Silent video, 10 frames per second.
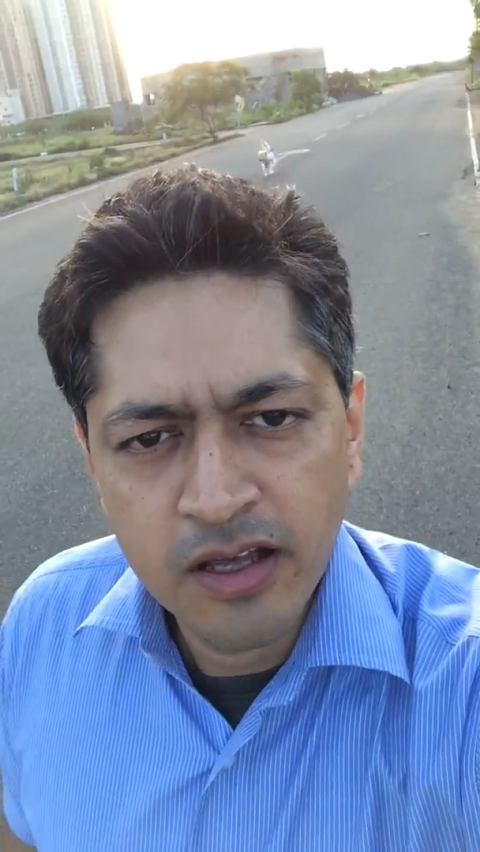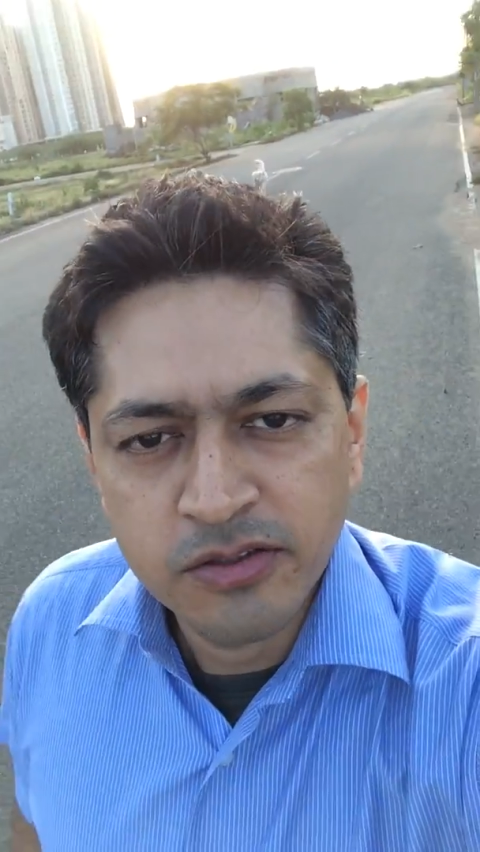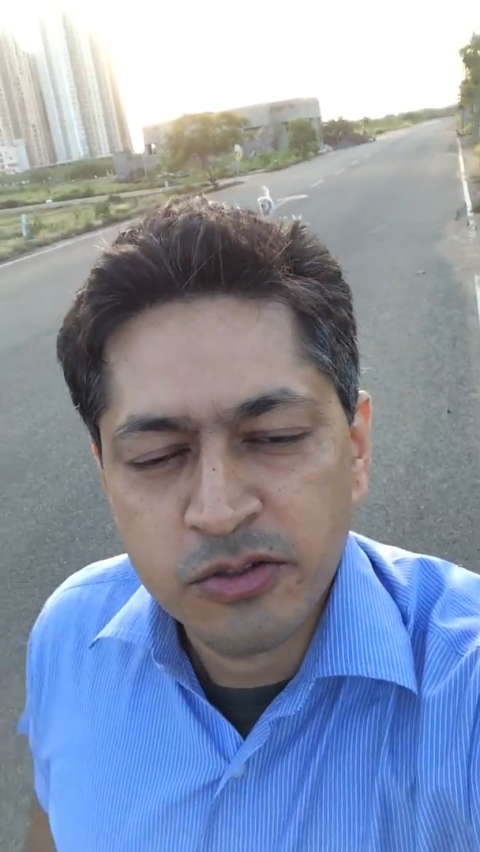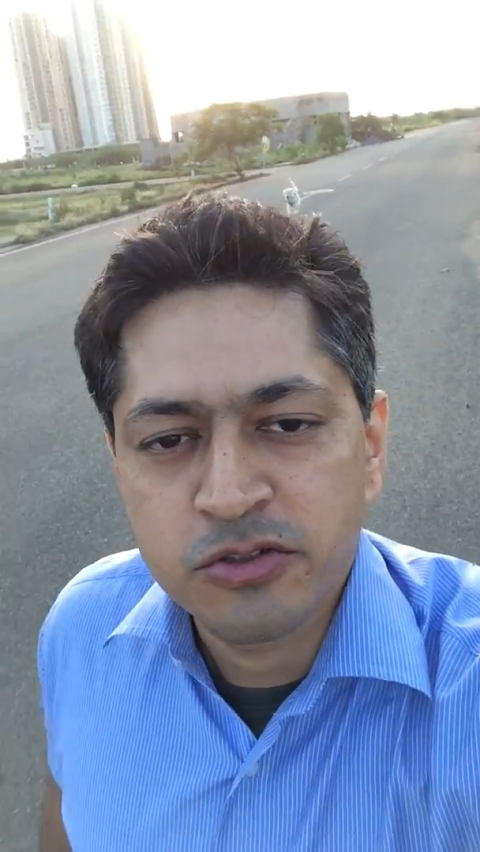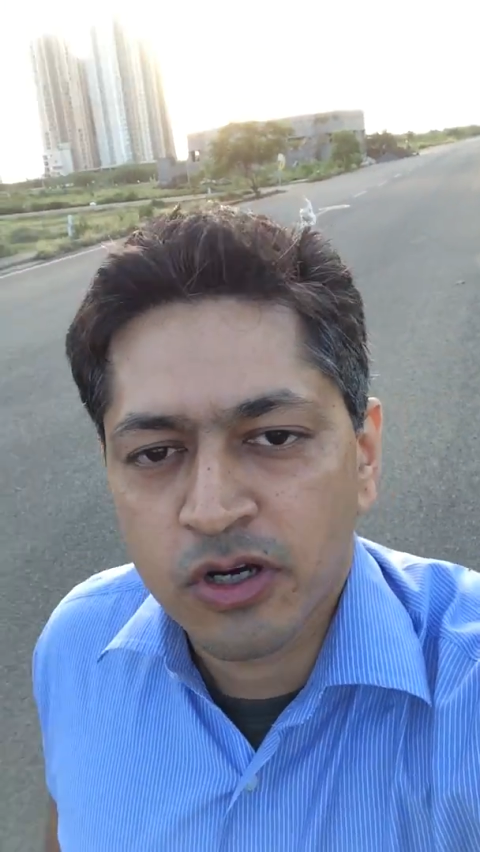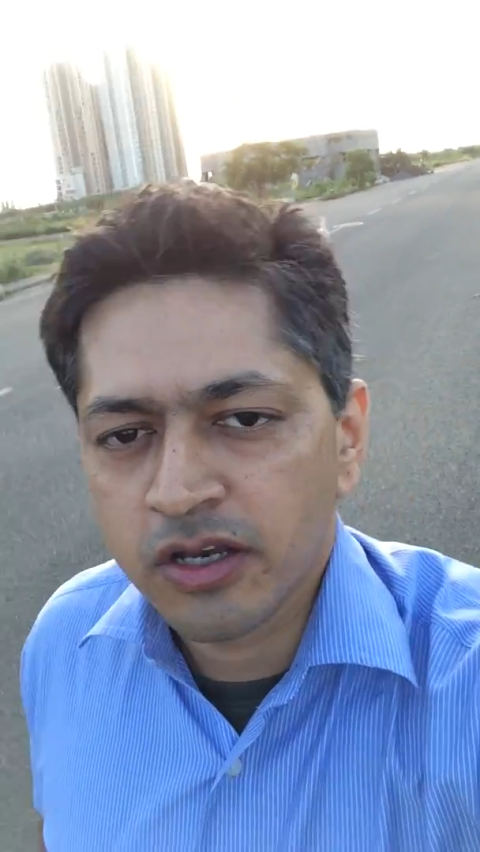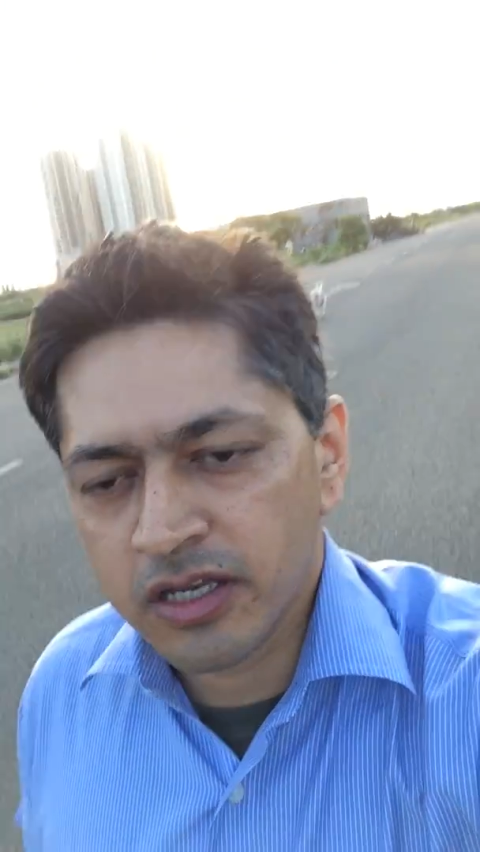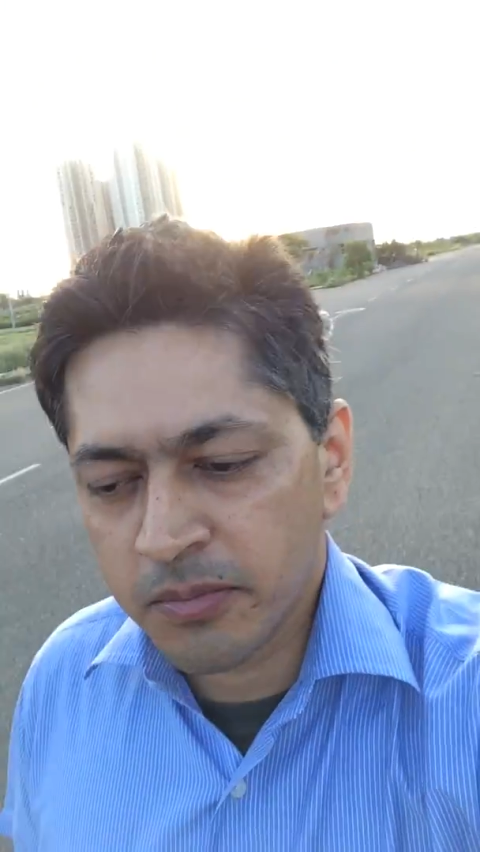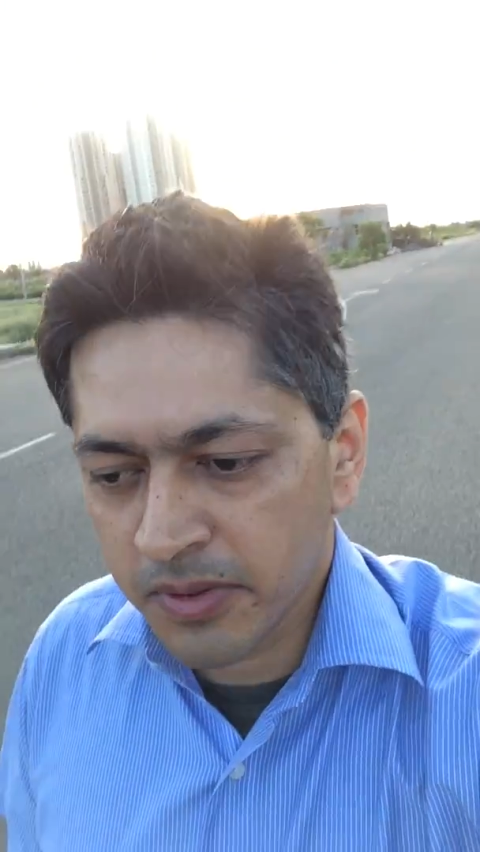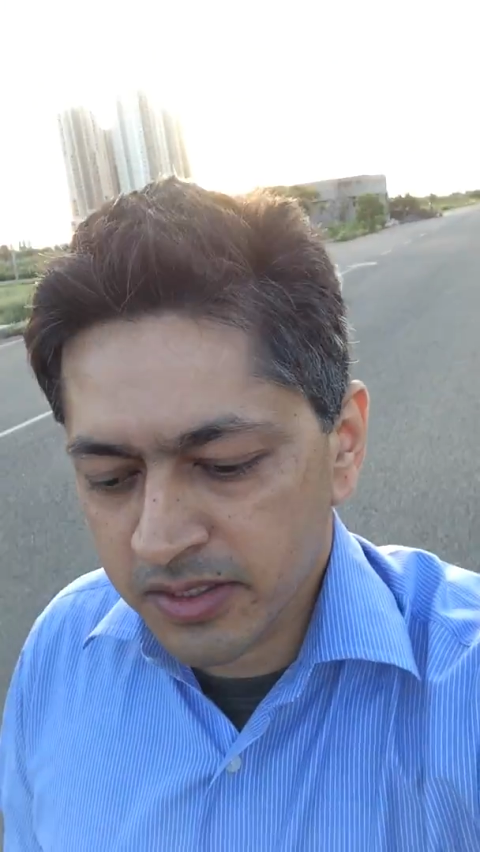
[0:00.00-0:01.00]
So
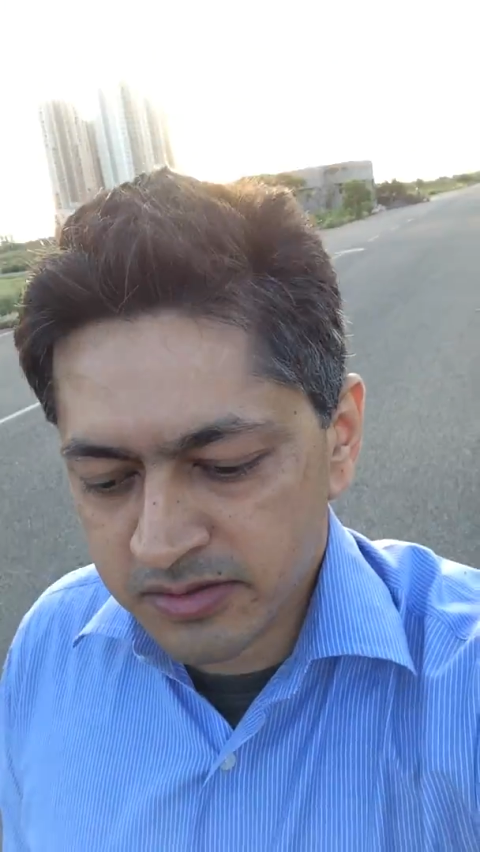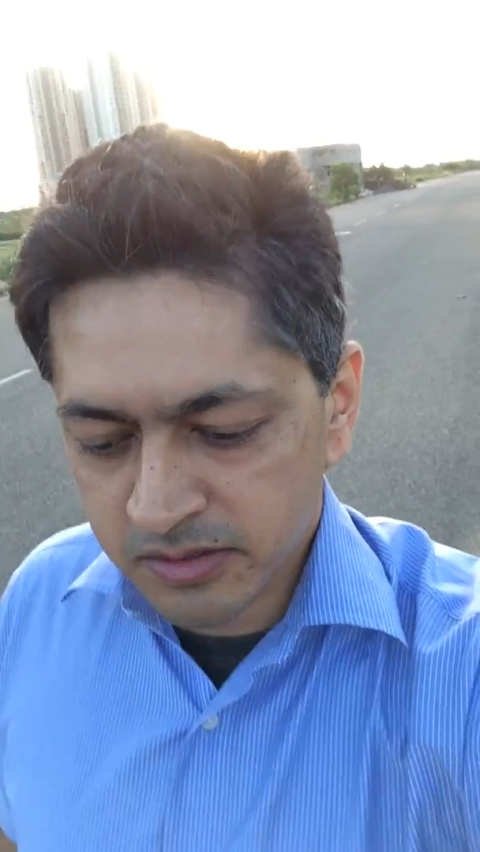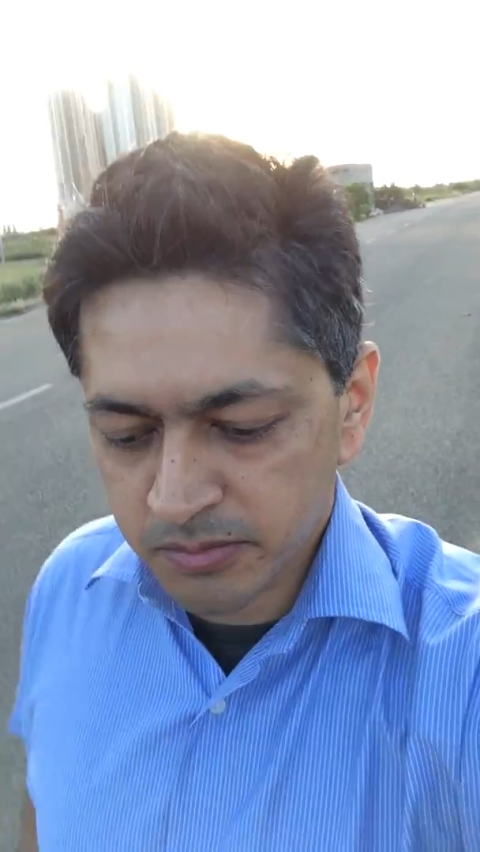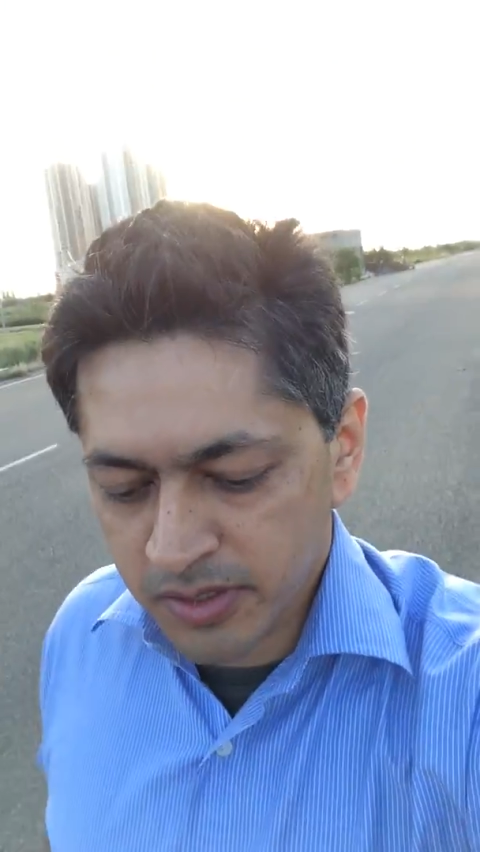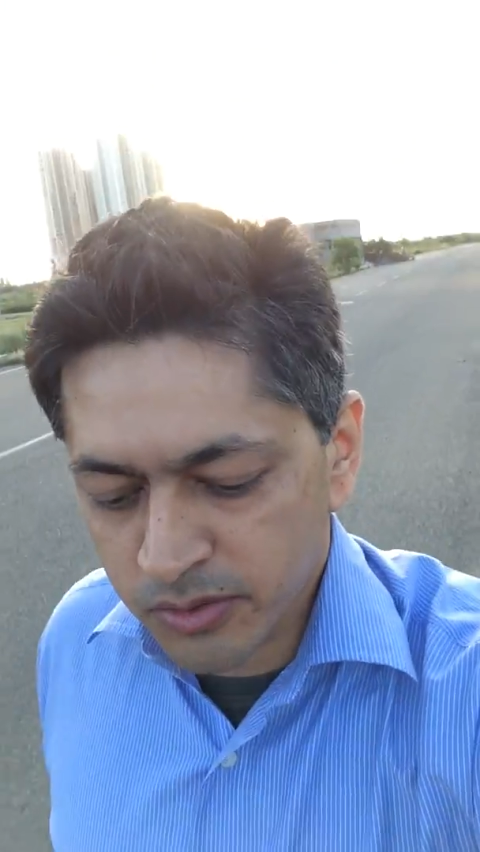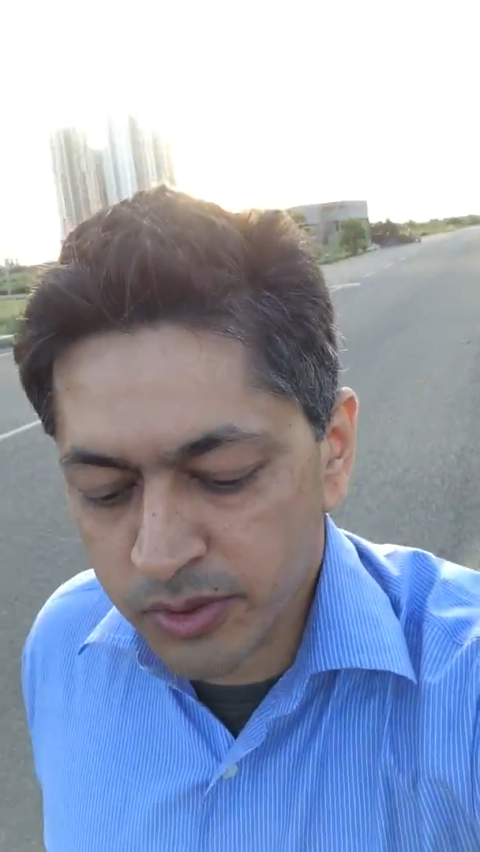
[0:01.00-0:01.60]
stoic means somebody